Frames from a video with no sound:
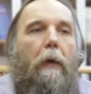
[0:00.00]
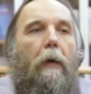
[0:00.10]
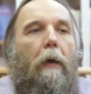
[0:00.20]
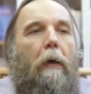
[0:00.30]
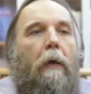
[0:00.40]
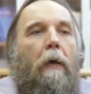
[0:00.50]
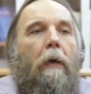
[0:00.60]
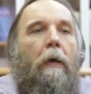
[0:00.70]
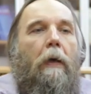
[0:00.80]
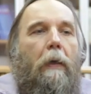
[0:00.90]

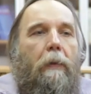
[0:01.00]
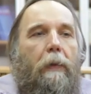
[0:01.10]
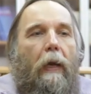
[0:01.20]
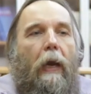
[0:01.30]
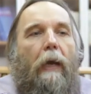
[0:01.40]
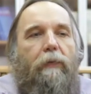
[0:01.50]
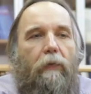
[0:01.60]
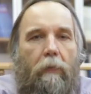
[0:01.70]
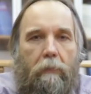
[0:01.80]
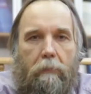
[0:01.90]
and the
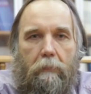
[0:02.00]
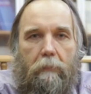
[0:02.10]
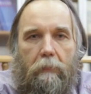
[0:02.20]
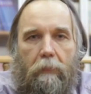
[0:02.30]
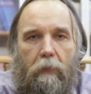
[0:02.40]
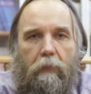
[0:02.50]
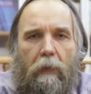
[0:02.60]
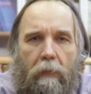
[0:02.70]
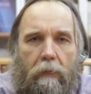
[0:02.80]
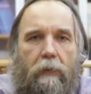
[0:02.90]

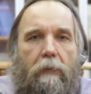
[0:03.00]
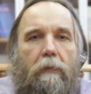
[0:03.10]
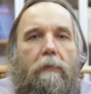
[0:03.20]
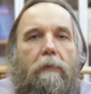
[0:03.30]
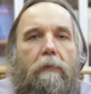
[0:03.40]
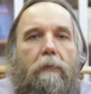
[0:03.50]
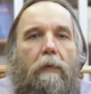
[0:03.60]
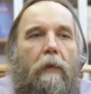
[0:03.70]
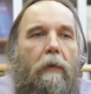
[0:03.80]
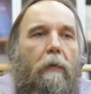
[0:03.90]
ethno-sociological
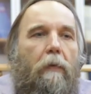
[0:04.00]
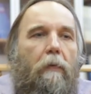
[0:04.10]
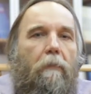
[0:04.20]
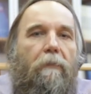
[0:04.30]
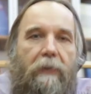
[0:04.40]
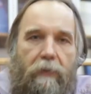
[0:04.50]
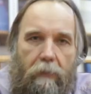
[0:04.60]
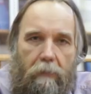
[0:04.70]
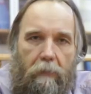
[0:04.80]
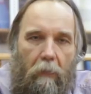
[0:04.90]

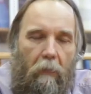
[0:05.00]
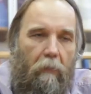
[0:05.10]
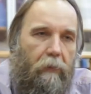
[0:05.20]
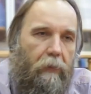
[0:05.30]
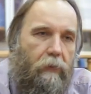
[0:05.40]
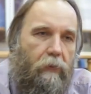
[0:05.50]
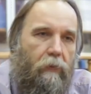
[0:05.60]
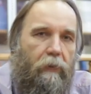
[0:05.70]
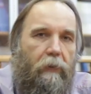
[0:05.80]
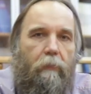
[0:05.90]
vision of the
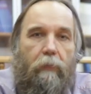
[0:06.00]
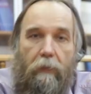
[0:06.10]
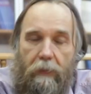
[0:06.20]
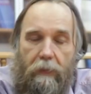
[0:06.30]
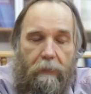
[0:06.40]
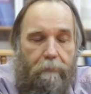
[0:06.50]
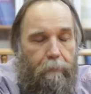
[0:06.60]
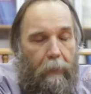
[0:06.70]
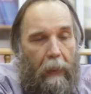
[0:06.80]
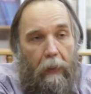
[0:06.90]
historic process,
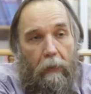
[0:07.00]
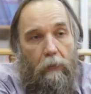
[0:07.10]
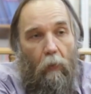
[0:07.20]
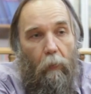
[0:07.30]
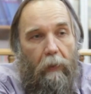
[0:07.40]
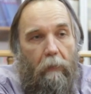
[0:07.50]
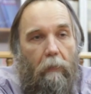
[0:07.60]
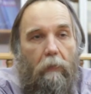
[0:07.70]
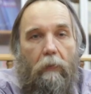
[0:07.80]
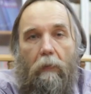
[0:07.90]
so we
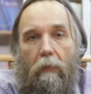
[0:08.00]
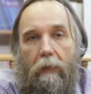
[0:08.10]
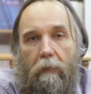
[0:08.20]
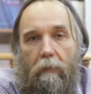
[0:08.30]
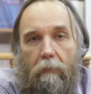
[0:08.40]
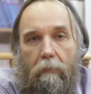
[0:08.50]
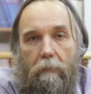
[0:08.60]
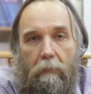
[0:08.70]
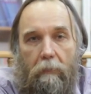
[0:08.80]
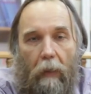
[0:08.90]
could call it
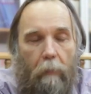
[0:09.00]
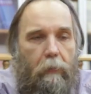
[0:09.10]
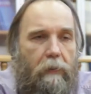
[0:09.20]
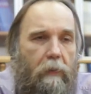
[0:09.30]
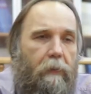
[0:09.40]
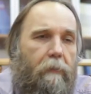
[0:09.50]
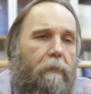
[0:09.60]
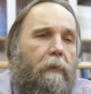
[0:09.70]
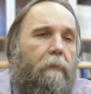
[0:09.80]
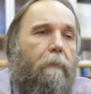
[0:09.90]

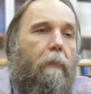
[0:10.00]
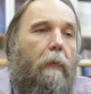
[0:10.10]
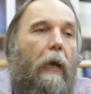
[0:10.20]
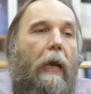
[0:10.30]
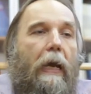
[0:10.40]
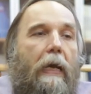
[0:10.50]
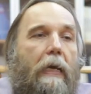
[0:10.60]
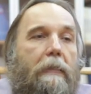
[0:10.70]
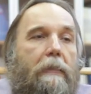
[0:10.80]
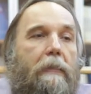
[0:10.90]
approximately
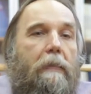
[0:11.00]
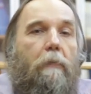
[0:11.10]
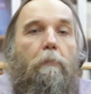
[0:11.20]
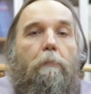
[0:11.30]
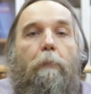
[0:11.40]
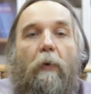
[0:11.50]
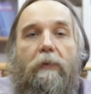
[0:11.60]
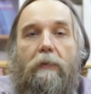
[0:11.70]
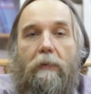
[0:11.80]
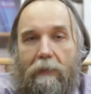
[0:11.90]
as
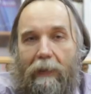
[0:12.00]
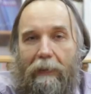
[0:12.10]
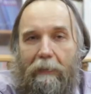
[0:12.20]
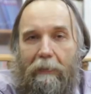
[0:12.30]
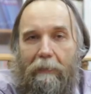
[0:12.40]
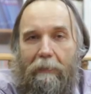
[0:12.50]
post-society.